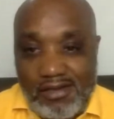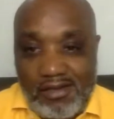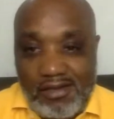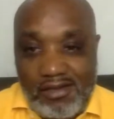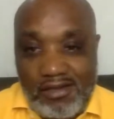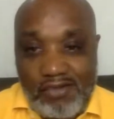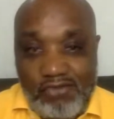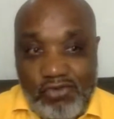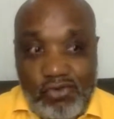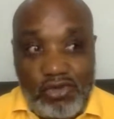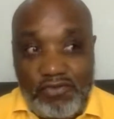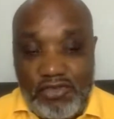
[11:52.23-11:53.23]
if
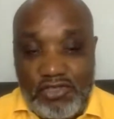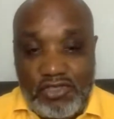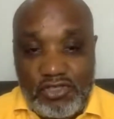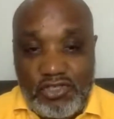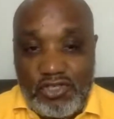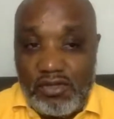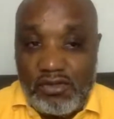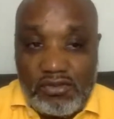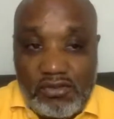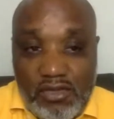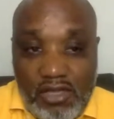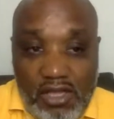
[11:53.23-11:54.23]
you if it's just
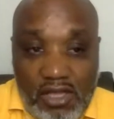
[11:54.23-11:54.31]
you